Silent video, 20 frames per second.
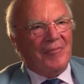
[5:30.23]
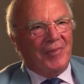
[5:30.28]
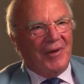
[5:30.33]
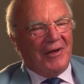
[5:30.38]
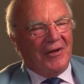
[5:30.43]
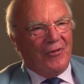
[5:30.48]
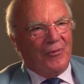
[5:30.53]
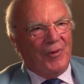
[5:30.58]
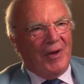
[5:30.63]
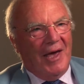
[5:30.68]

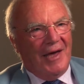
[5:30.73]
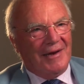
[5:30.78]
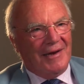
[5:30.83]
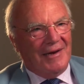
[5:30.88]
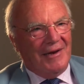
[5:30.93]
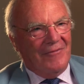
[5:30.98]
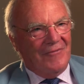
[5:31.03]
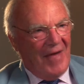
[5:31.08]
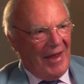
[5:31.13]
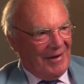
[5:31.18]
because we had
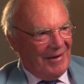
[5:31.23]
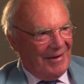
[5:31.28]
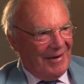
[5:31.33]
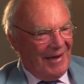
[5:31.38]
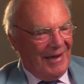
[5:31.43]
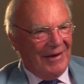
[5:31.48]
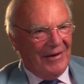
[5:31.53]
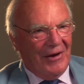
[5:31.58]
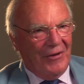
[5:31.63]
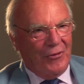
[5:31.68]
an
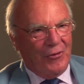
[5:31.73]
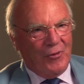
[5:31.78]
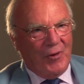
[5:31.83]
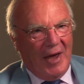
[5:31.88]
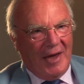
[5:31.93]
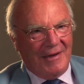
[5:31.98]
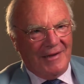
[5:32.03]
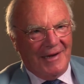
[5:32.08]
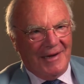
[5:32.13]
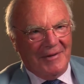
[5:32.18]
event in
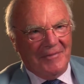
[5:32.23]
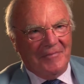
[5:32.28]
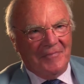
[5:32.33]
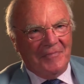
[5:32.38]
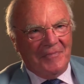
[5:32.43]
Lithuania